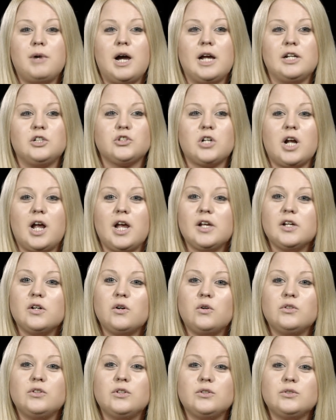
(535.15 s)
by trying
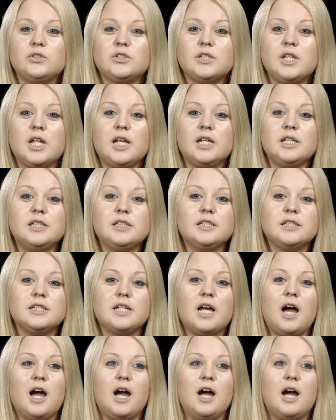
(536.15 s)
all those things.